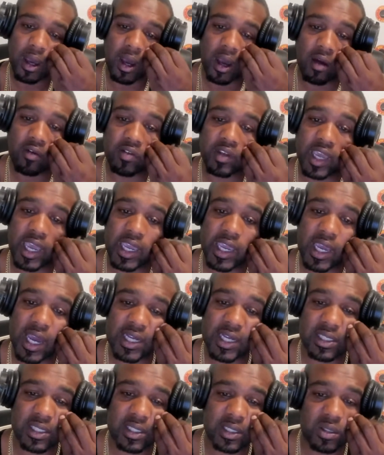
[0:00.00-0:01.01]
of
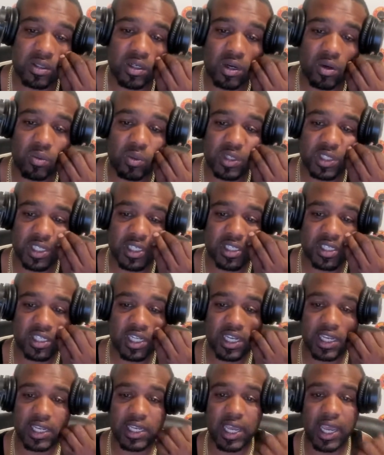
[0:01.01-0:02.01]
chaos, once it
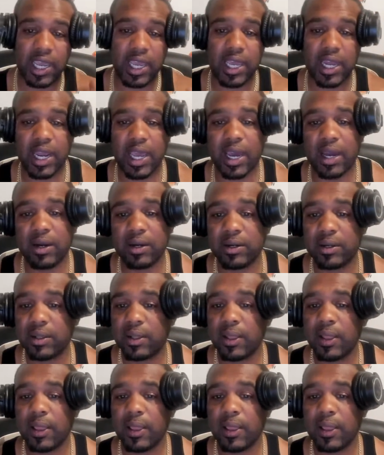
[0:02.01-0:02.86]
stick your head out,